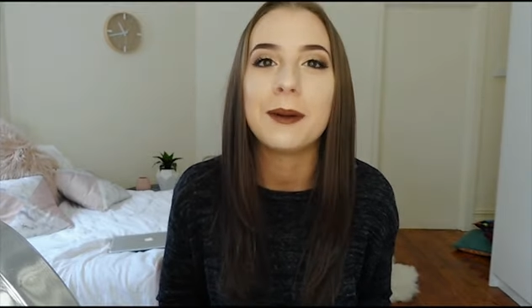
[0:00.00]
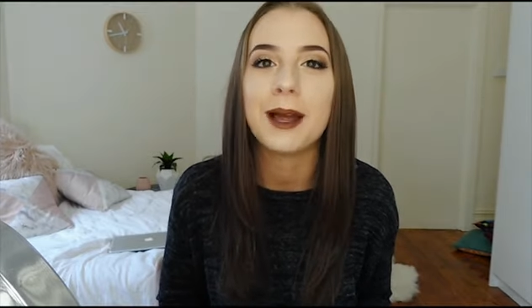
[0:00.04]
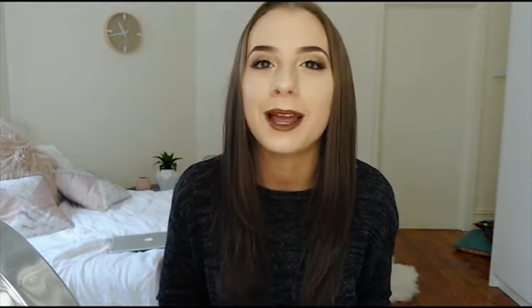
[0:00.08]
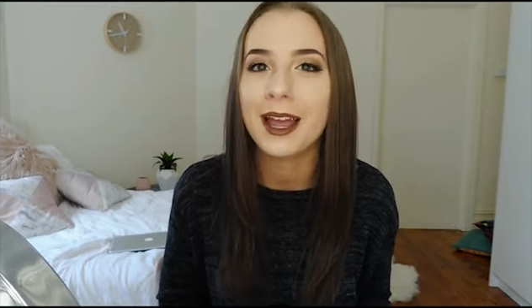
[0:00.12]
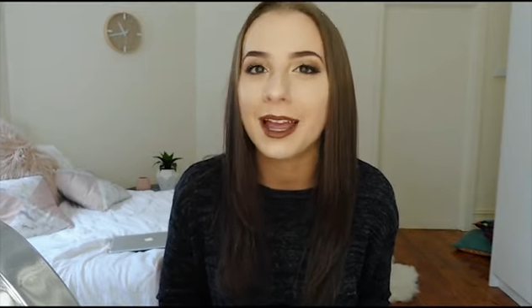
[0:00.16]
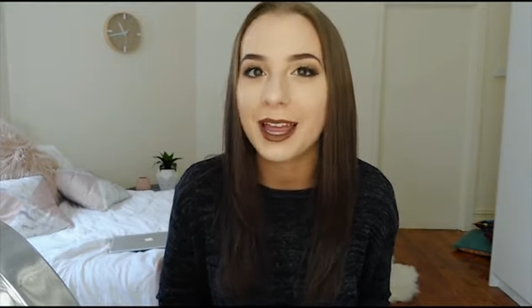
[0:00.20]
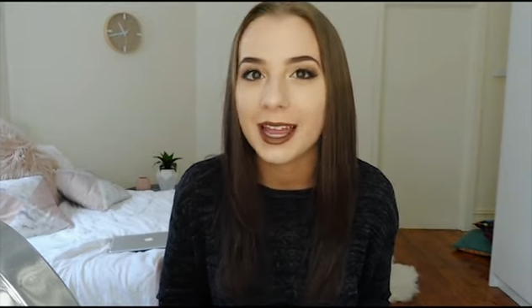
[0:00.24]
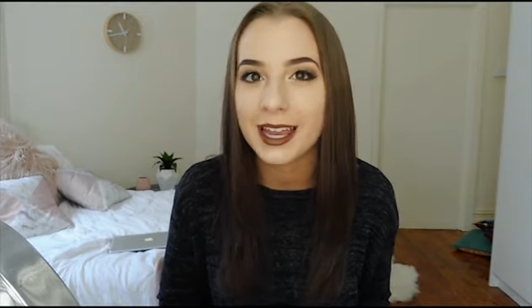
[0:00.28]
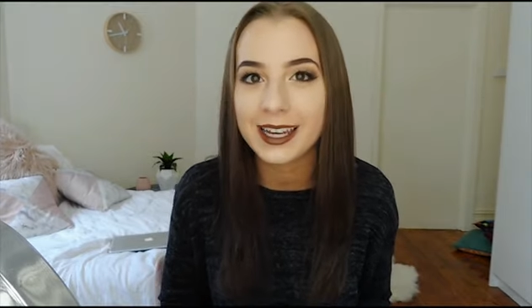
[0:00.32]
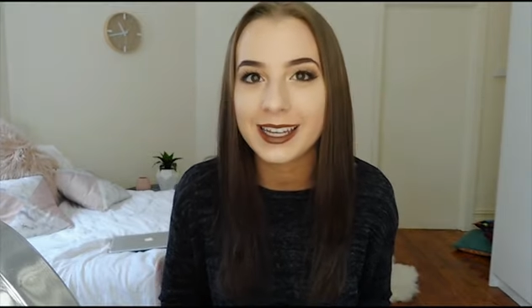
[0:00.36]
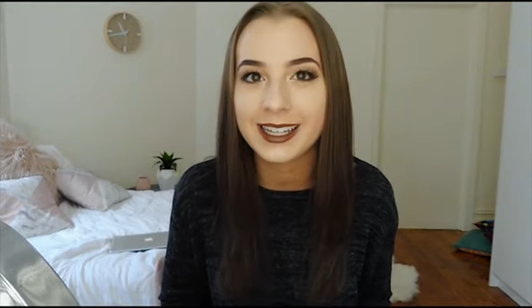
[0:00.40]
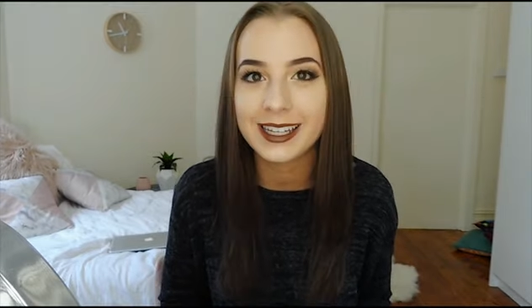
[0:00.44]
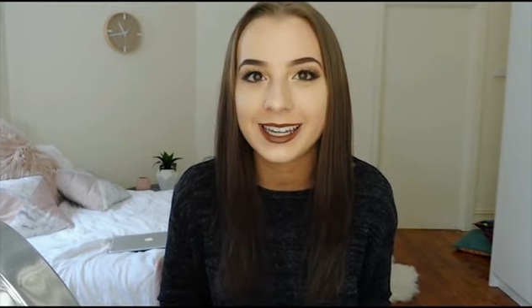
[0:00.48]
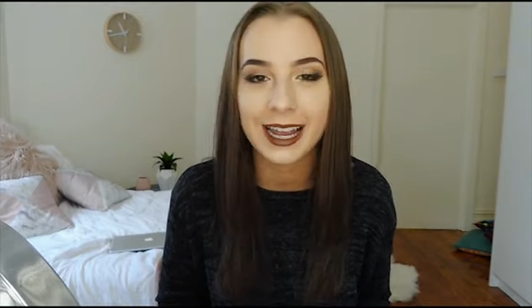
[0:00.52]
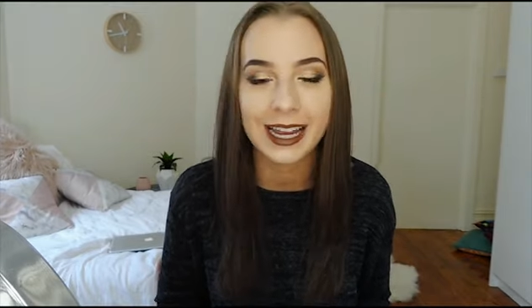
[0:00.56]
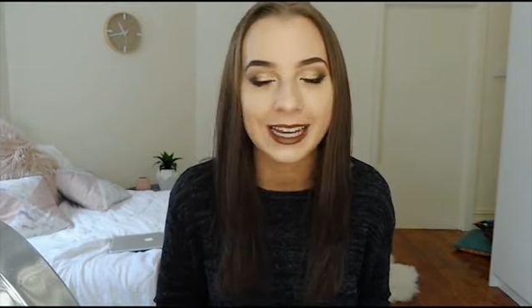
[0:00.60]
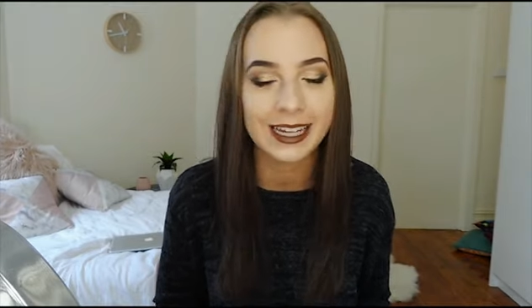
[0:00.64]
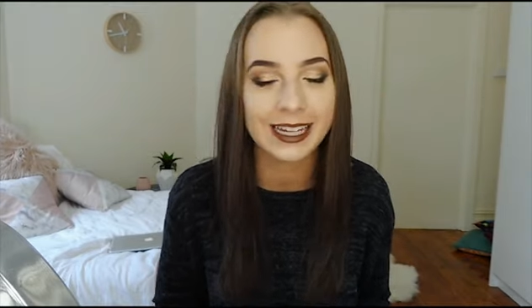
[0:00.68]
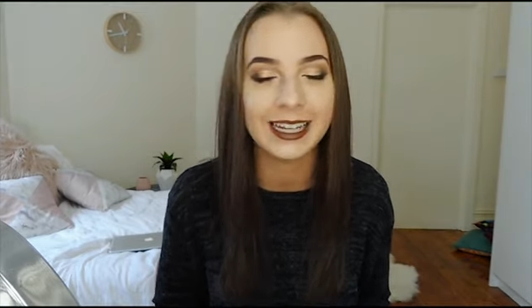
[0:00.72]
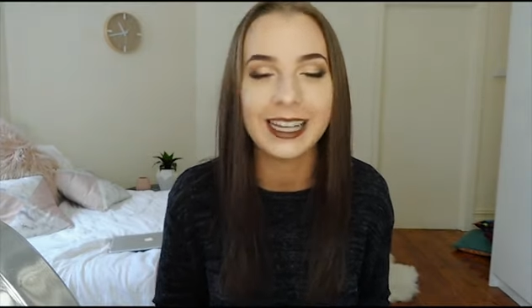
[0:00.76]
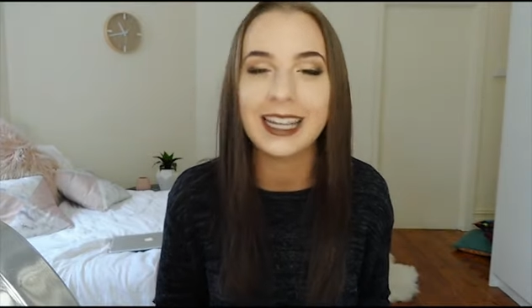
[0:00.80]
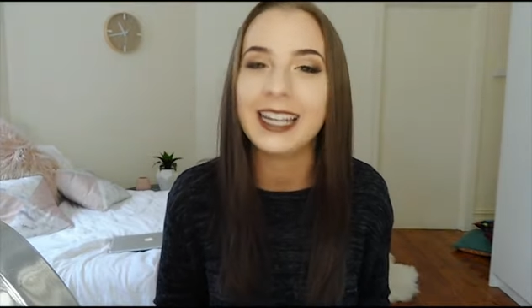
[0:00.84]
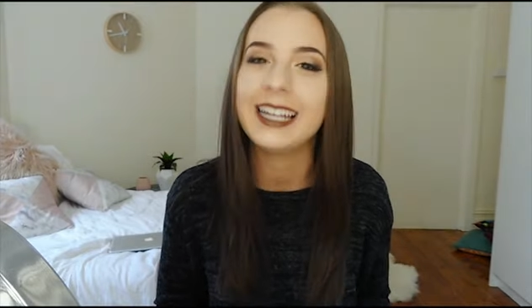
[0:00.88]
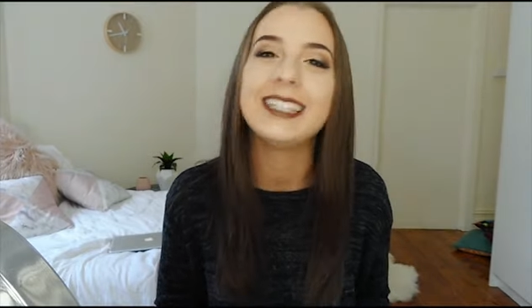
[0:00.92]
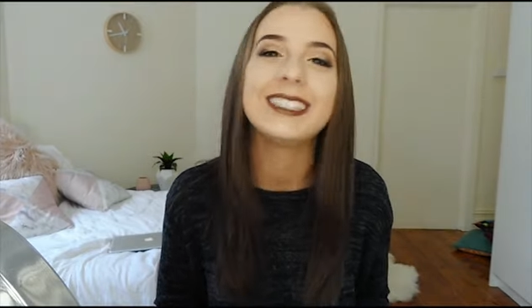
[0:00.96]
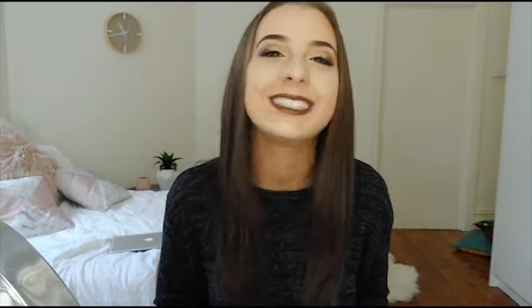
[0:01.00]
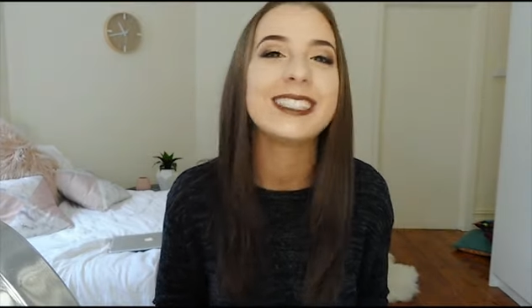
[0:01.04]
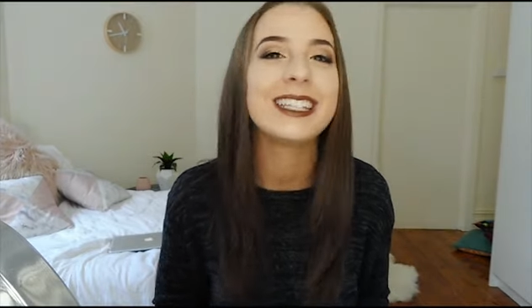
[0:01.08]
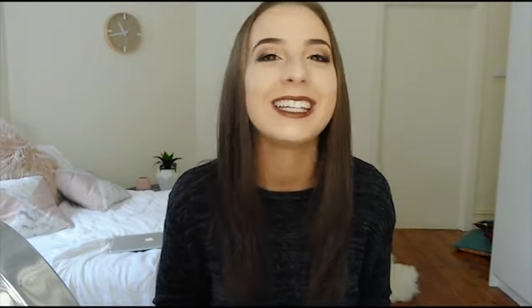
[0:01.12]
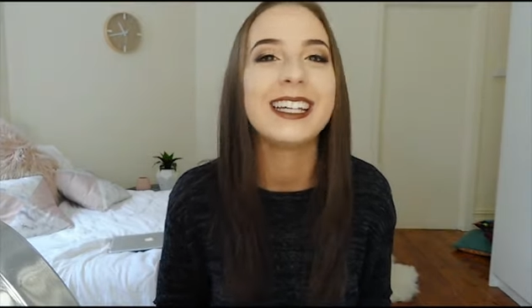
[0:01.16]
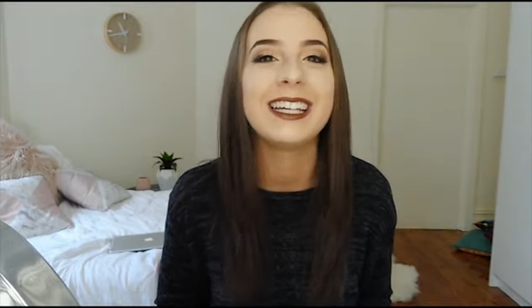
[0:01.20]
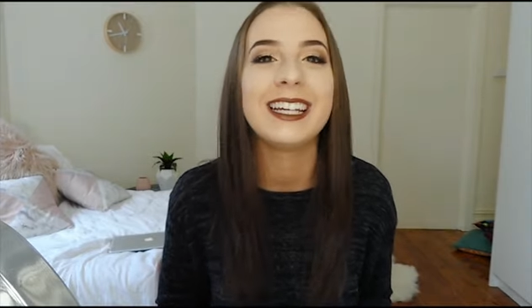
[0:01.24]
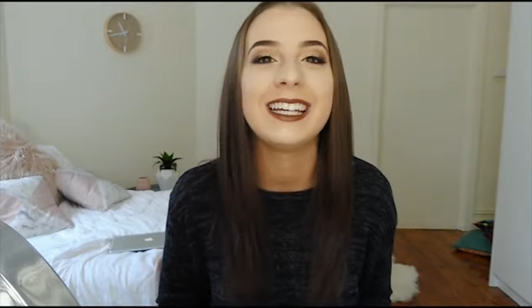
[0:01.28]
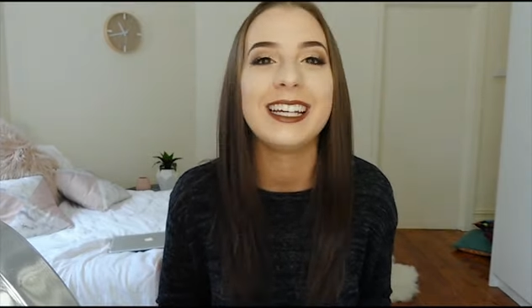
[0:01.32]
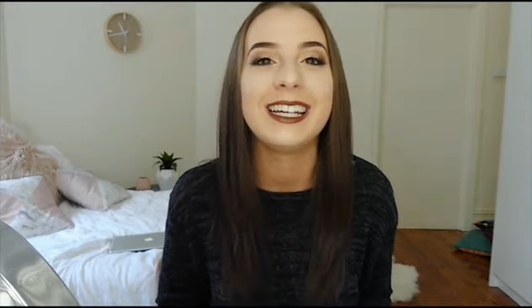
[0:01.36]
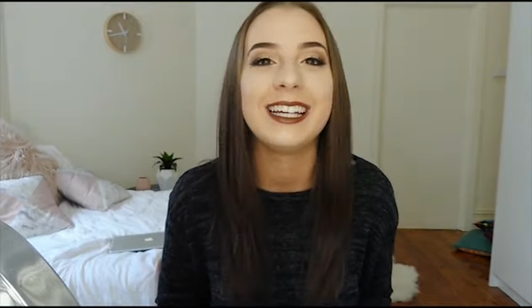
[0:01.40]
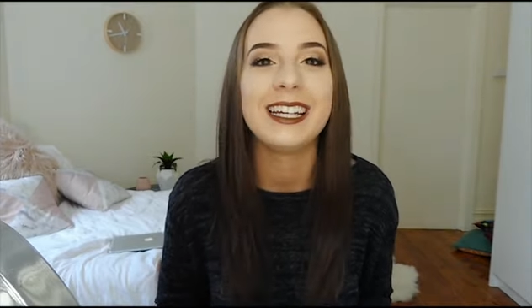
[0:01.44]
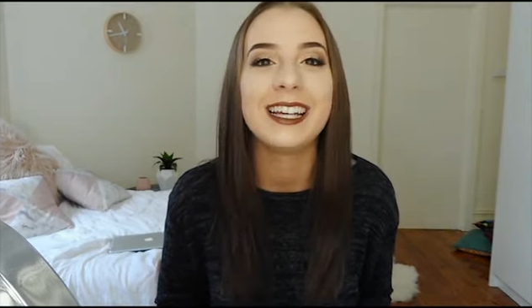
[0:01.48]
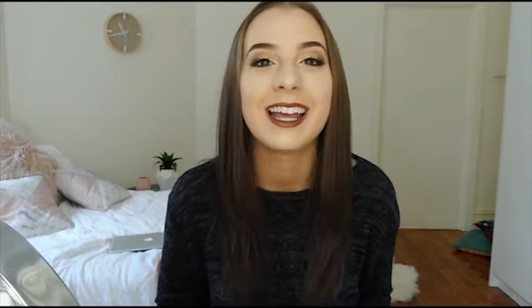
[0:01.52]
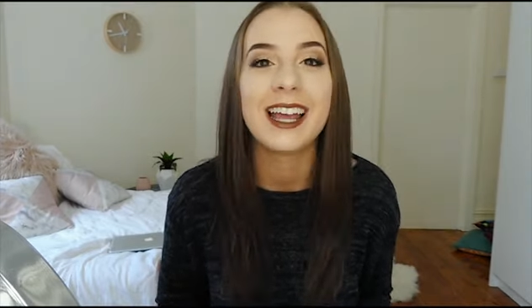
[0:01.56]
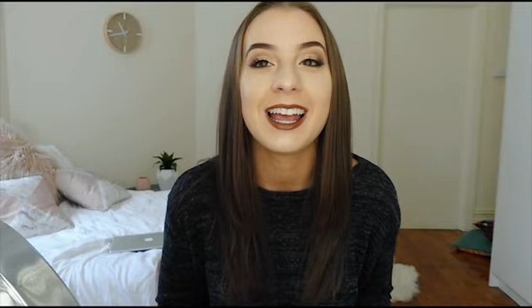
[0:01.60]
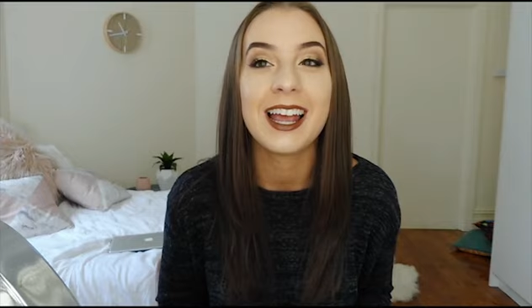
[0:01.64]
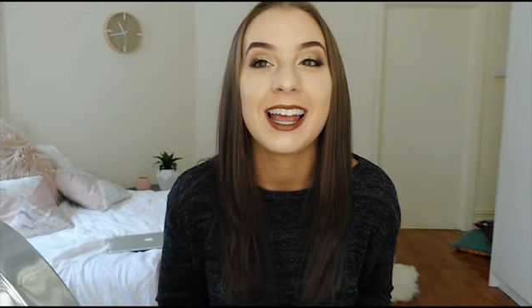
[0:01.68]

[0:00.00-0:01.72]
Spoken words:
and I can easily